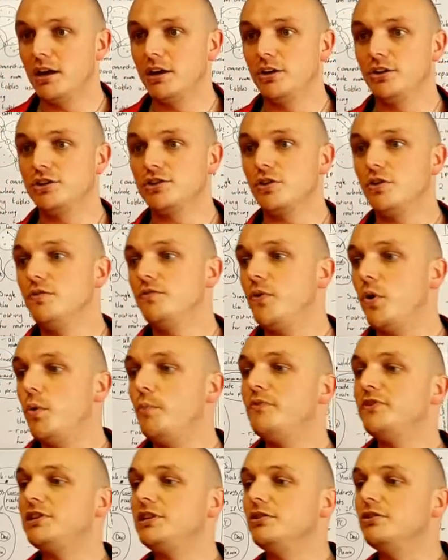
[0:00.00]
You just
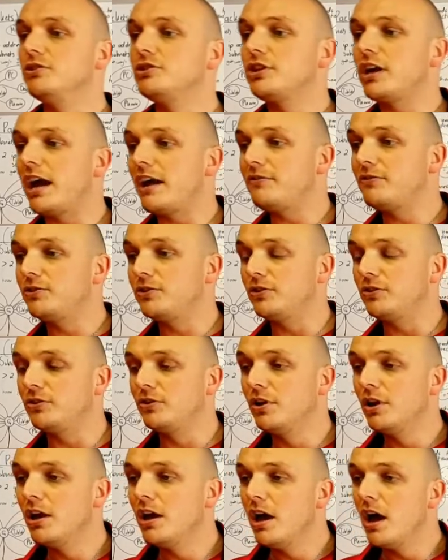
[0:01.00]
obviously also have
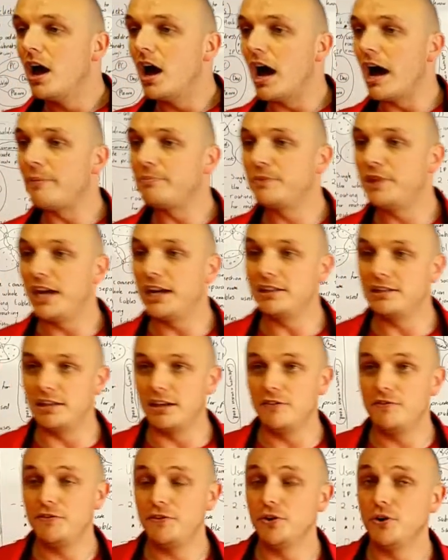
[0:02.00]
to update.
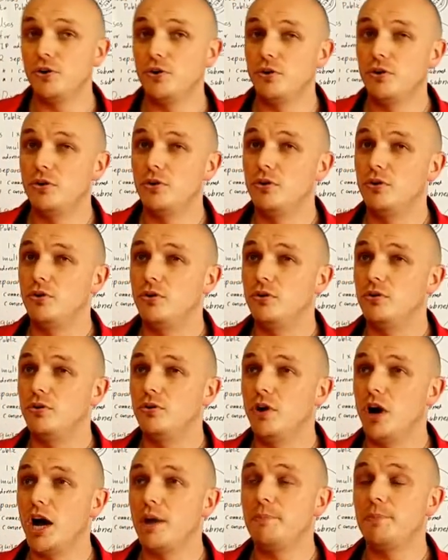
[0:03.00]
If your
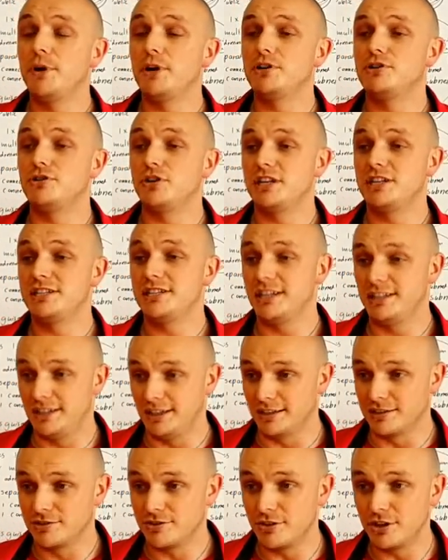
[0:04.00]
IP address
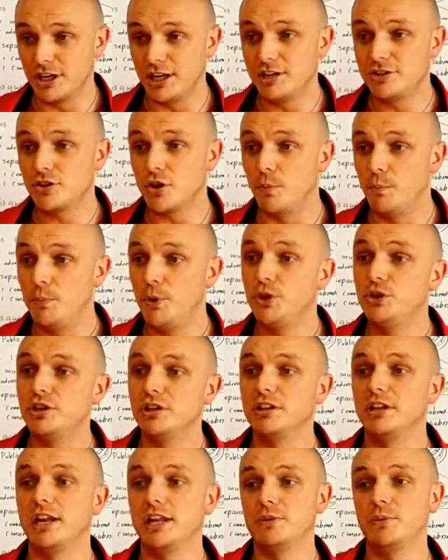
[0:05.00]
settings on each computer
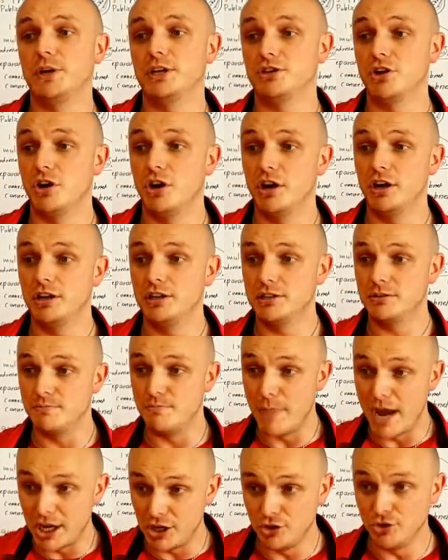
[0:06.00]
in the network is
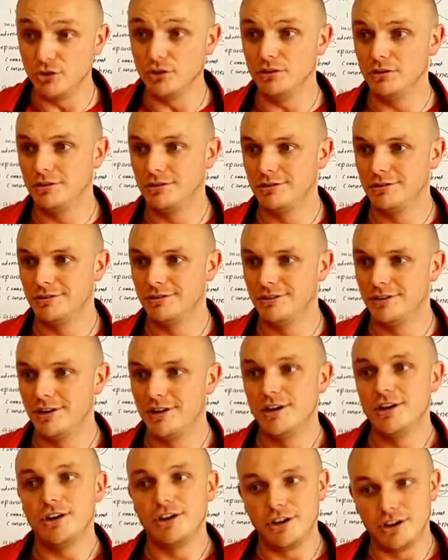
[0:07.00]
manual,
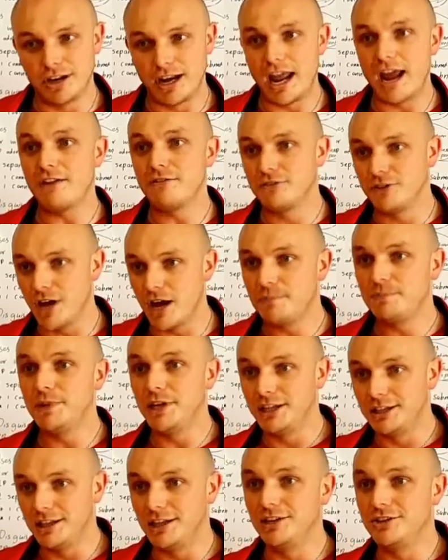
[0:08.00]
you're going to have to
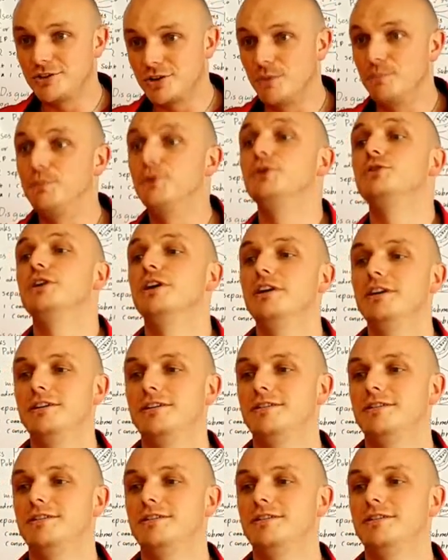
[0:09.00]
update each computer.